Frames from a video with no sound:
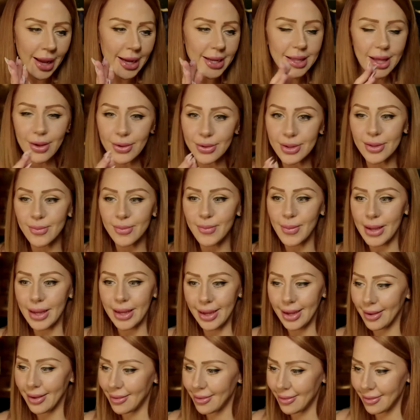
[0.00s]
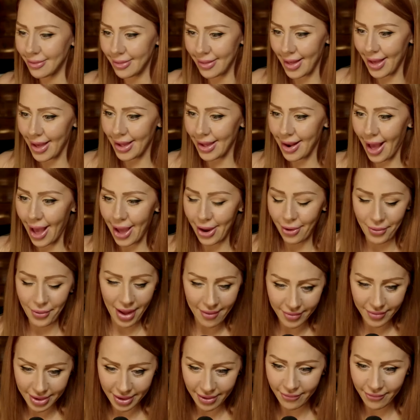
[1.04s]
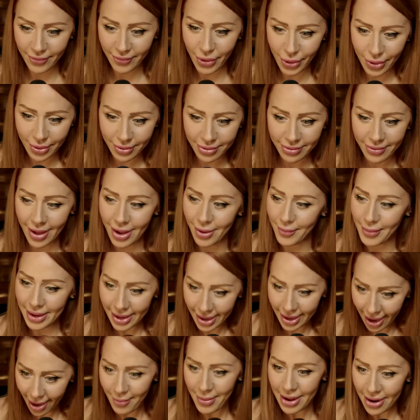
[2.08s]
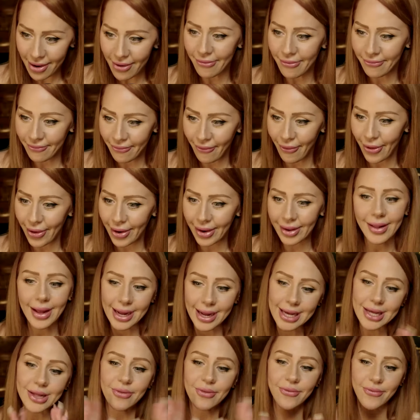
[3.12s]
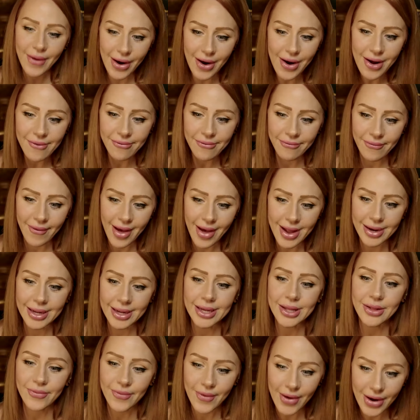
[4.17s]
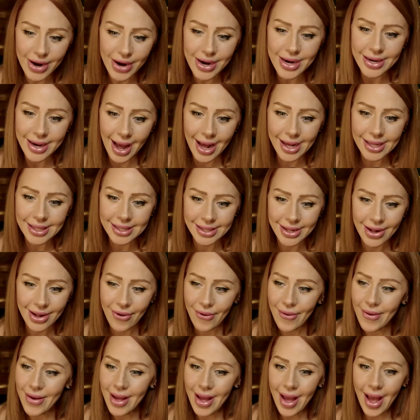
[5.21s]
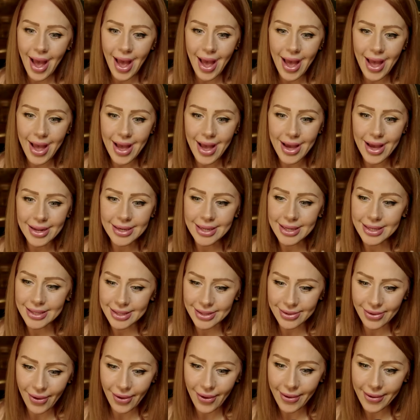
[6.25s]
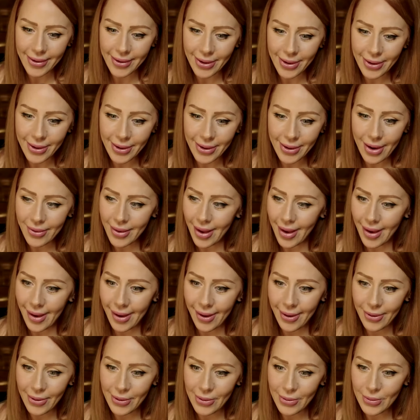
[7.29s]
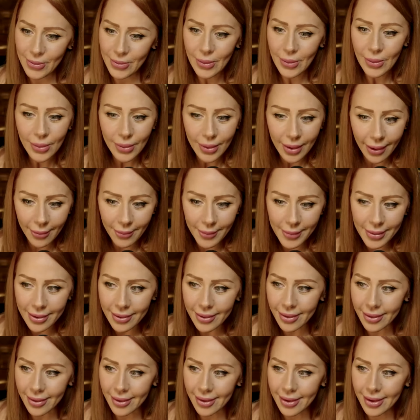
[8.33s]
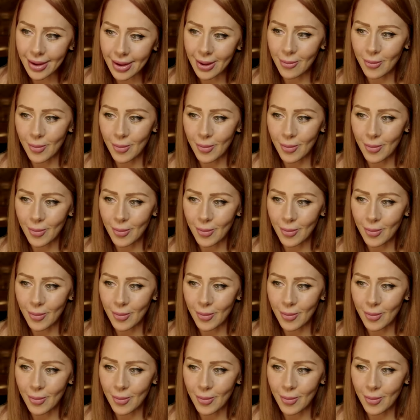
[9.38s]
He tells me that I don't have enough girth on me and I'm here for it. Like, he's very fun. He's very nice, though. And he's talking about how, come here.